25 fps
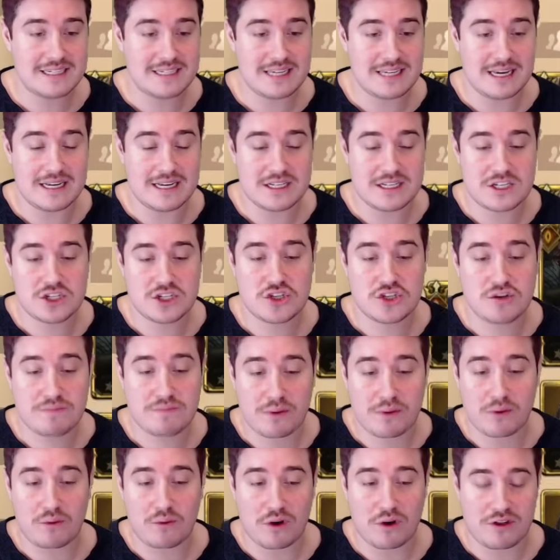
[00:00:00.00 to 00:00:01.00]
it is
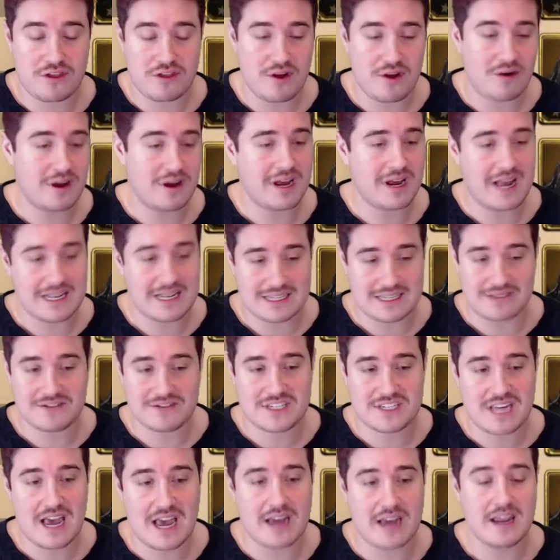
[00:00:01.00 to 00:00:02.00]
super worth noting, as I've
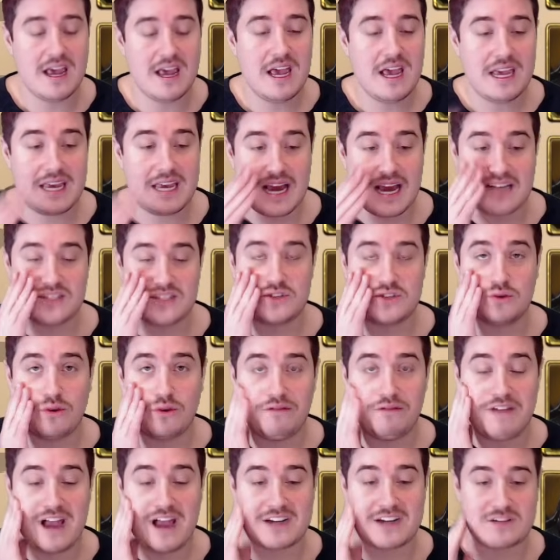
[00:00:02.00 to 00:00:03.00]
said, he has
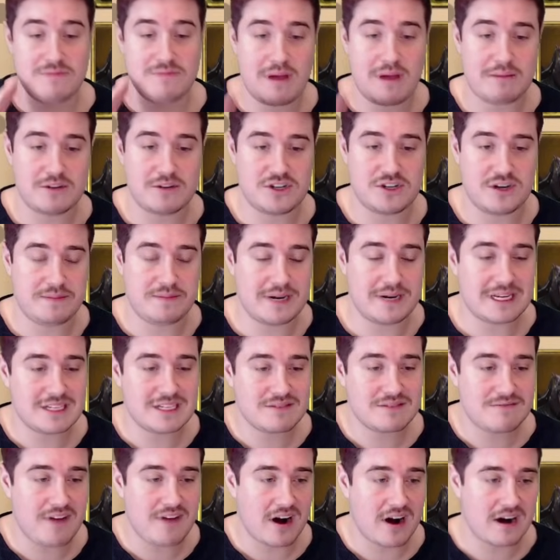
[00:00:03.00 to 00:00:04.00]
dual faction membership and
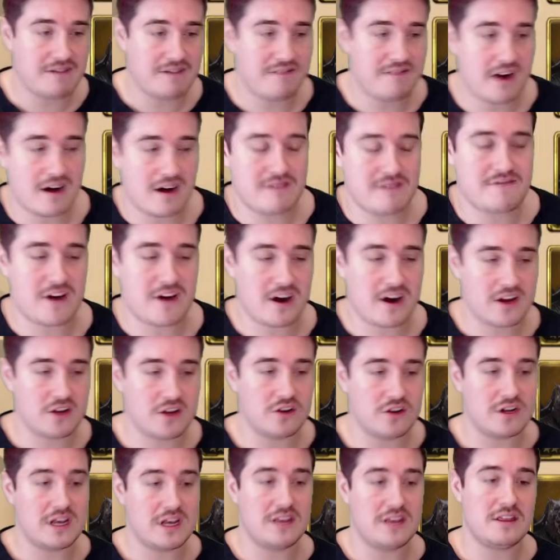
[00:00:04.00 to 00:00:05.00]
he's very, very, very
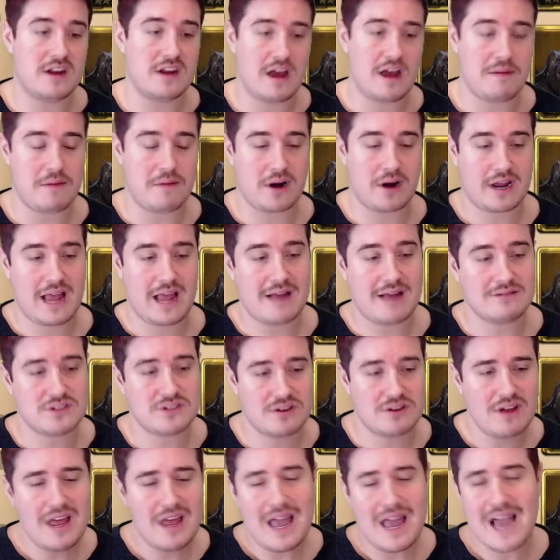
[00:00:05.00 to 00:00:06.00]
good in the Nightmare
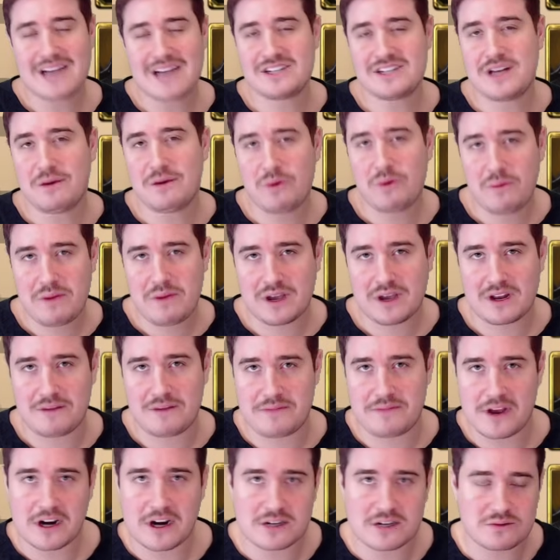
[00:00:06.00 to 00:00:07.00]
Council. Actually, how about we pick it
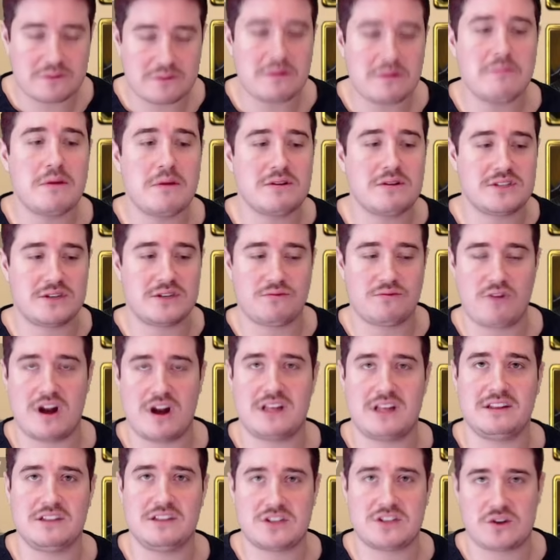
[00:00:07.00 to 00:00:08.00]
up there because we've been mostly
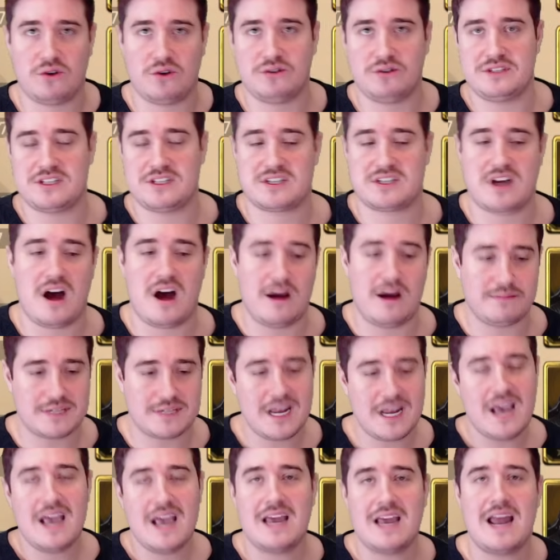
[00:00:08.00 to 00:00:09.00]
running these cultist
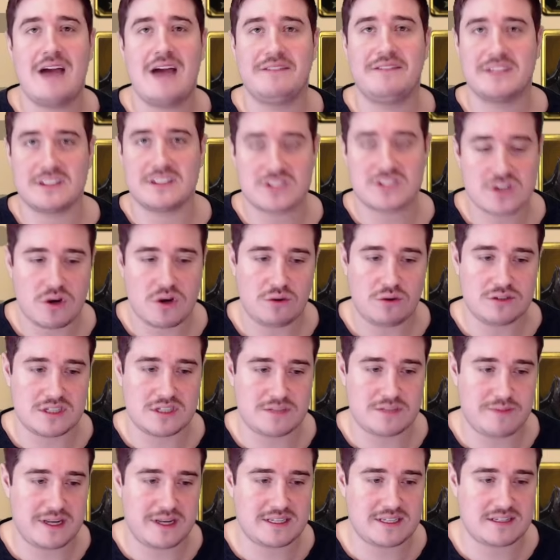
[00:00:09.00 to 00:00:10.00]
comps and having this
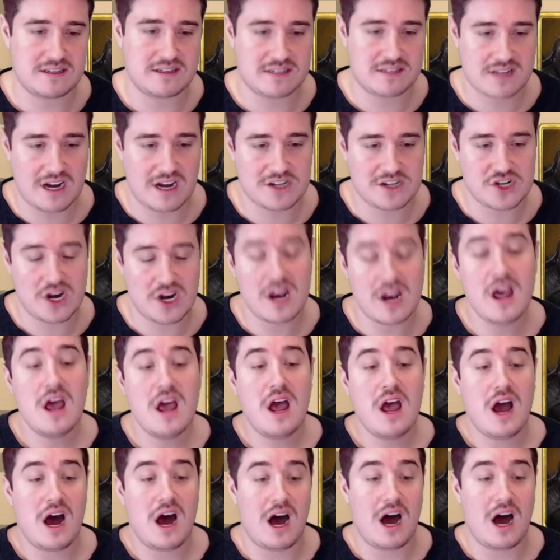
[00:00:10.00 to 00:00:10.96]
cultist-based discussion. Uh,